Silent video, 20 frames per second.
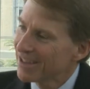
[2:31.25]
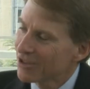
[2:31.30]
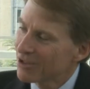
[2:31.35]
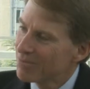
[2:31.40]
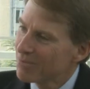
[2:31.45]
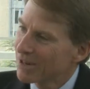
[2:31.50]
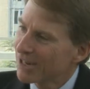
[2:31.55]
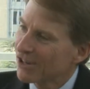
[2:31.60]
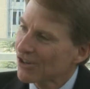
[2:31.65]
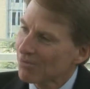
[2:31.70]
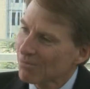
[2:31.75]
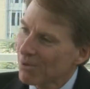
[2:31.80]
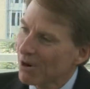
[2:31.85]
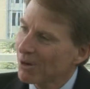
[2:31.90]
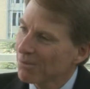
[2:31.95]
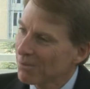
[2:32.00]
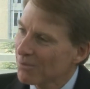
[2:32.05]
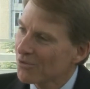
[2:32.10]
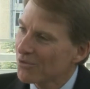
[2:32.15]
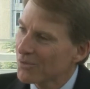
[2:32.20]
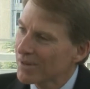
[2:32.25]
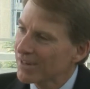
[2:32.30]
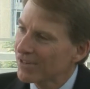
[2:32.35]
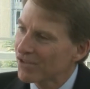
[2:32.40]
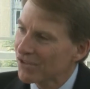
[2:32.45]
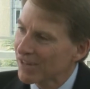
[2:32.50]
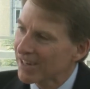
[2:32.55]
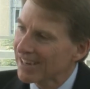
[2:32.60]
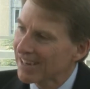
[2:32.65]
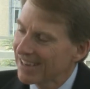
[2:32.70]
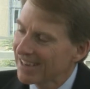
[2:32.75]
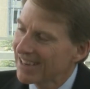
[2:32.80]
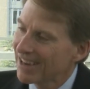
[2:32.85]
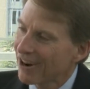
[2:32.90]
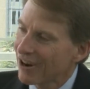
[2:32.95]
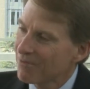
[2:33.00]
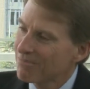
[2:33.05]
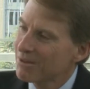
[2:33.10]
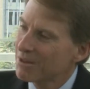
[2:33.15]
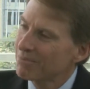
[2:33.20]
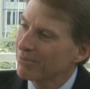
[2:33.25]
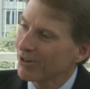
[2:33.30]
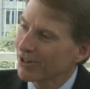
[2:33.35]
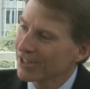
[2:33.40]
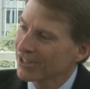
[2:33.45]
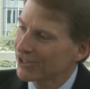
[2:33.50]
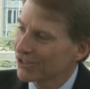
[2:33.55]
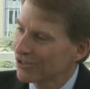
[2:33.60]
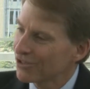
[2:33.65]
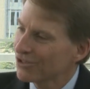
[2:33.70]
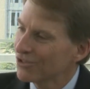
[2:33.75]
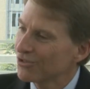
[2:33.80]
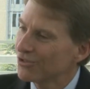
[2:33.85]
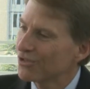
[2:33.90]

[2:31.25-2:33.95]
The biggest problems we see are people continue